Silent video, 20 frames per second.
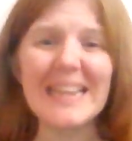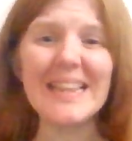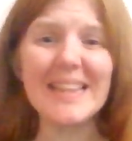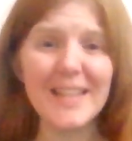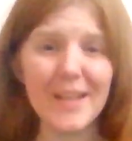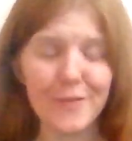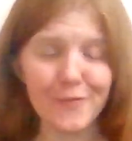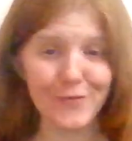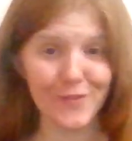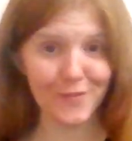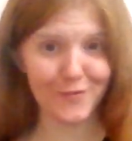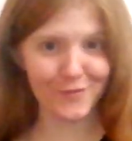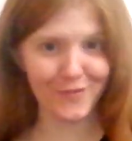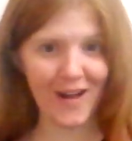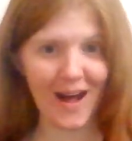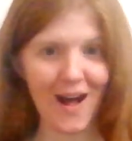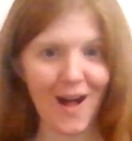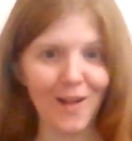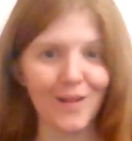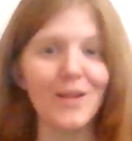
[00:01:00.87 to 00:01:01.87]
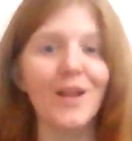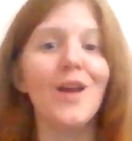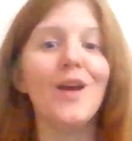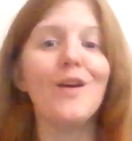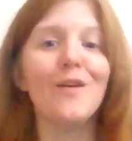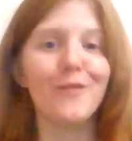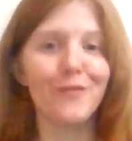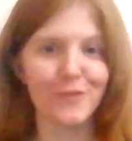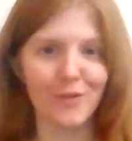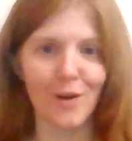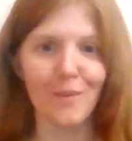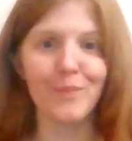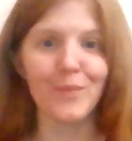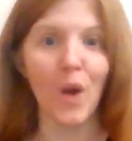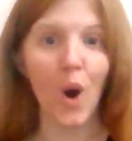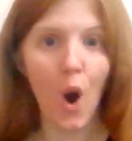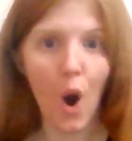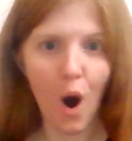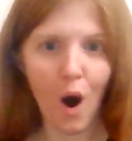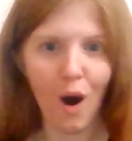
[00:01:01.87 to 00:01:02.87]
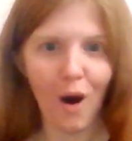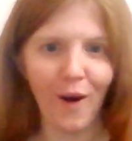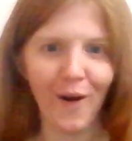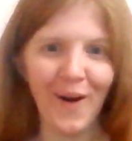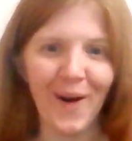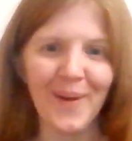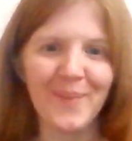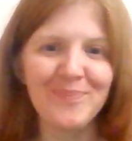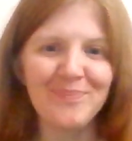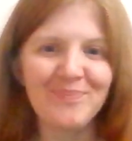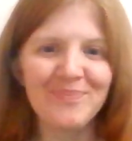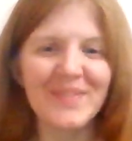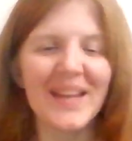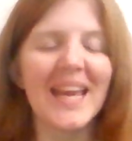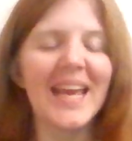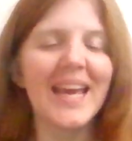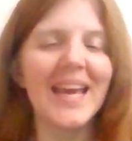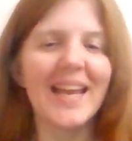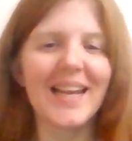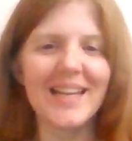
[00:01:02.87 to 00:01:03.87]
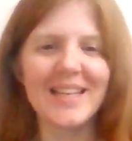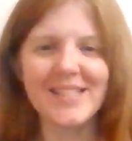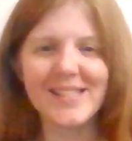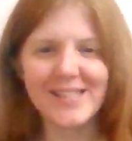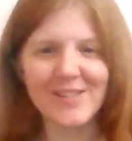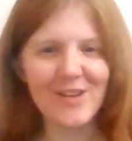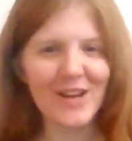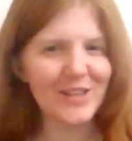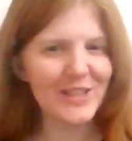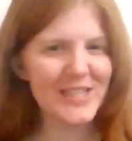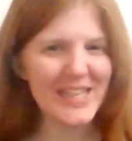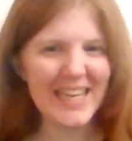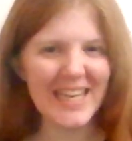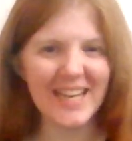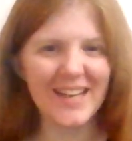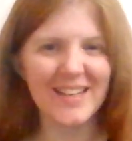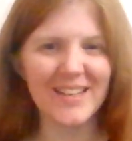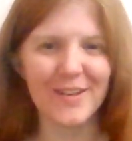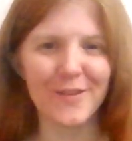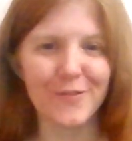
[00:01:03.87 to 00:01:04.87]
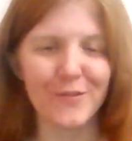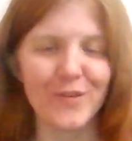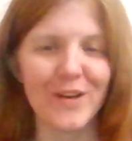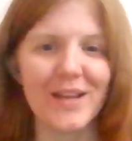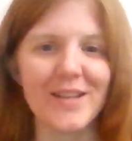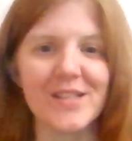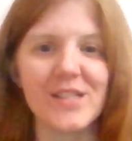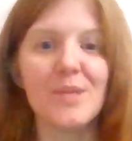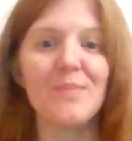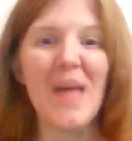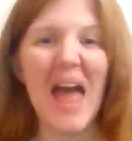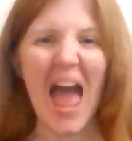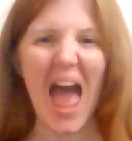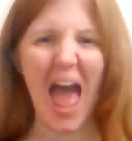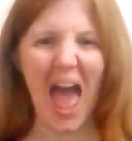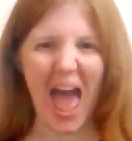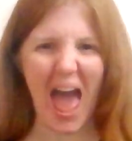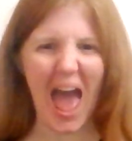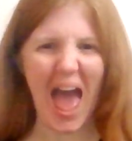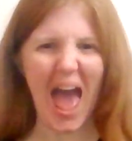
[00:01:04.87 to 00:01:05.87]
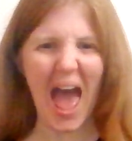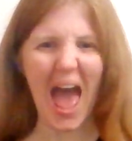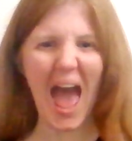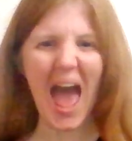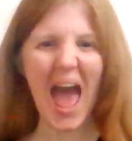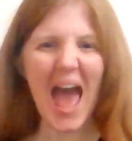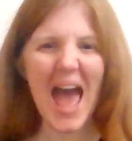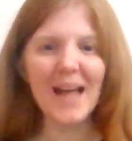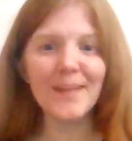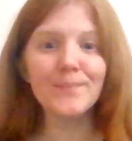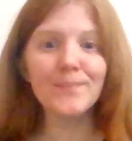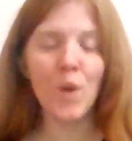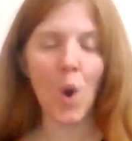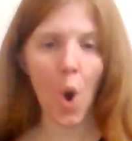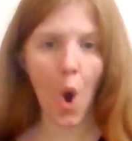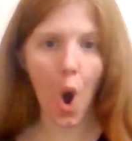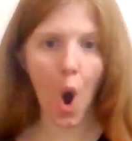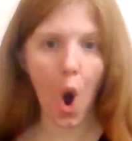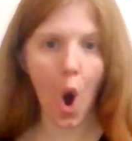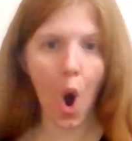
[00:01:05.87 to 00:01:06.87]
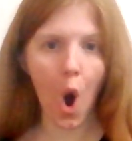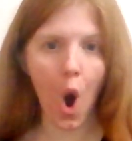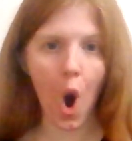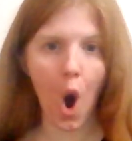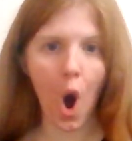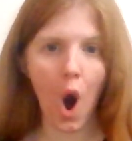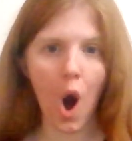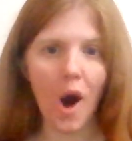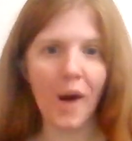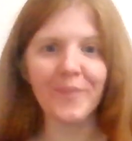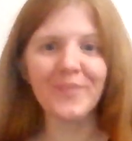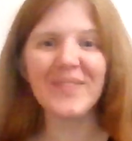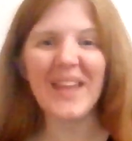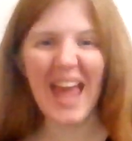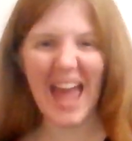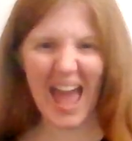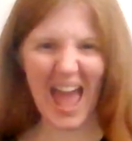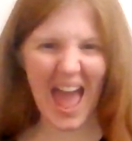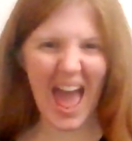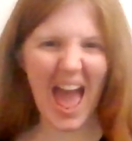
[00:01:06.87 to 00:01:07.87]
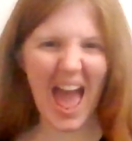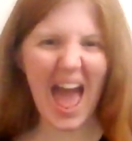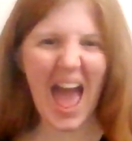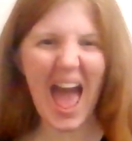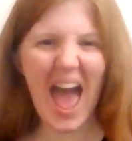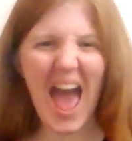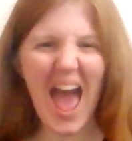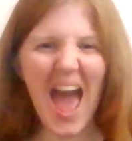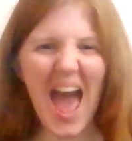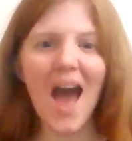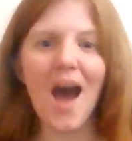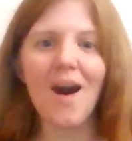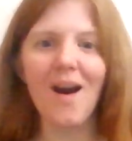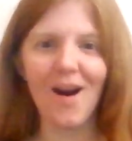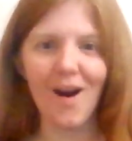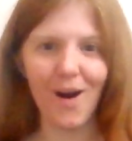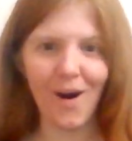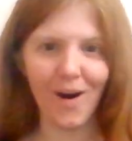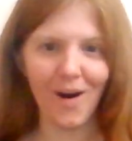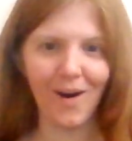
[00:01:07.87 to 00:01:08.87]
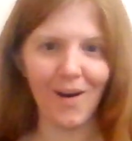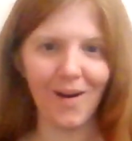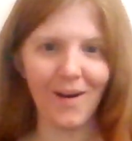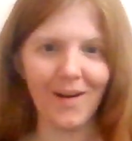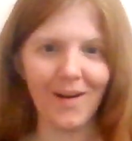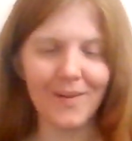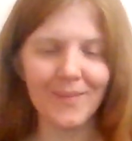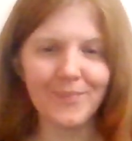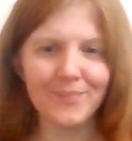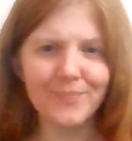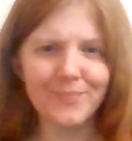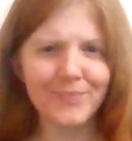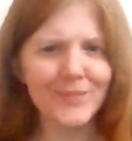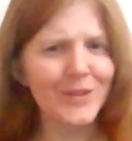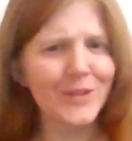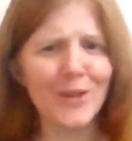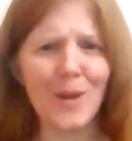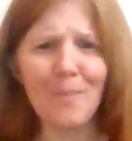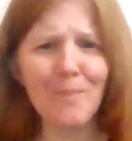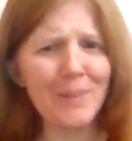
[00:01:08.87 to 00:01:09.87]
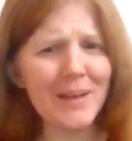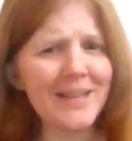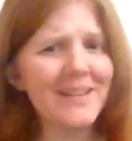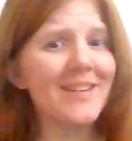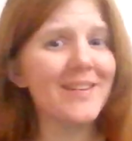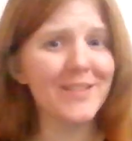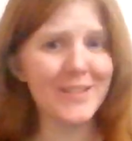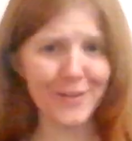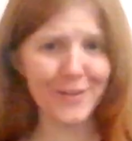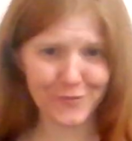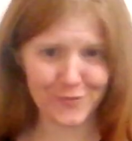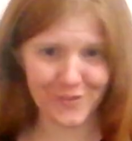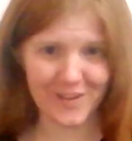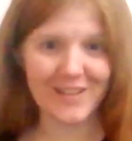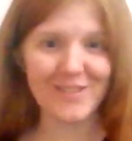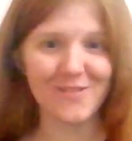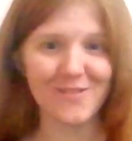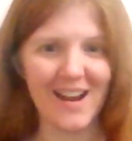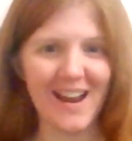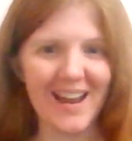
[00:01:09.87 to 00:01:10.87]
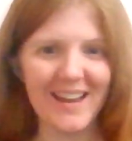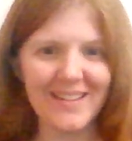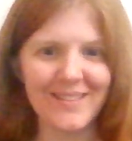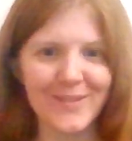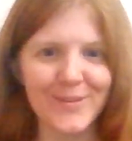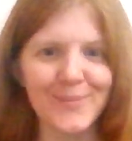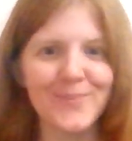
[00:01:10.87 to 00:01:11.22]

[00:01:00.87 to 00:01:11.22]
different vowel from the A. Let's try to hear the difference. A, A, A, A. Completely different, right?